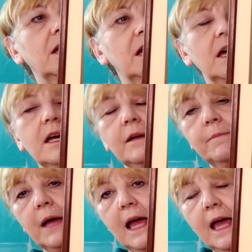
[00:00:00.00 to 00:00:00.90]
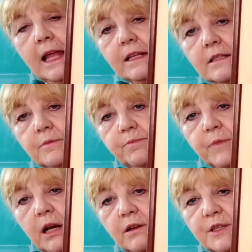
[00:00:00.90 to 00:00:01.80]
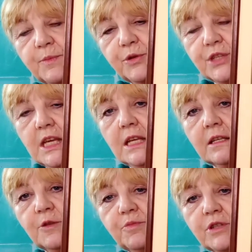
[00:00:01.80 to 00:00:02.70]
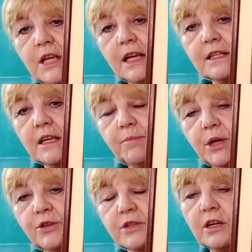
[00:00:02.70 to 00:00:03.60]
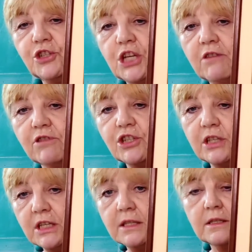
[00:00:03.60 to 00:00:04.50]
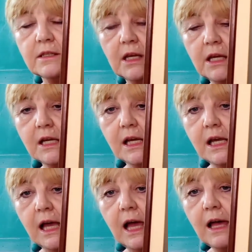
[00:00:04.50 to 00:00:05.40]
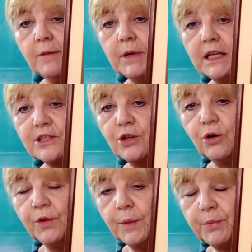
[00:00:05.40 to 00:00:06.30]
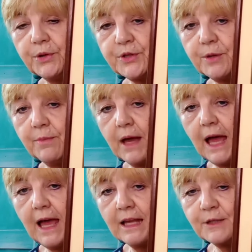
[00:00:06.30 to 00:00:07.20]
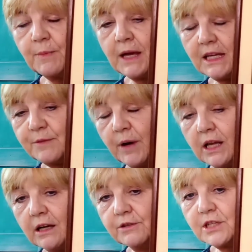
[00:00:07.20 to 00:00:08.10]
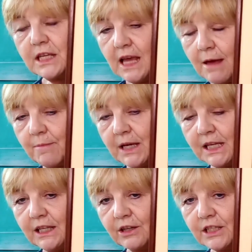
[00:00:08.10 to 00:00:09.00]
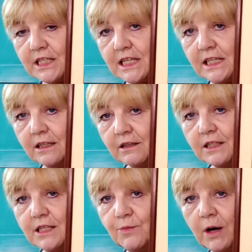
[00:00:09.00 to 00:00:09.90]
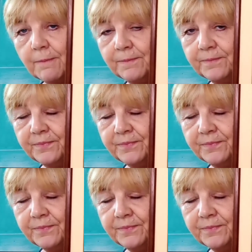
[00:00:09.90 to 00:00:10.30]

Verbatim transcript: um, and glass put in to protect it because I cherish this. Um, and it's got on the bottom, handmade by Auntie M in 1991.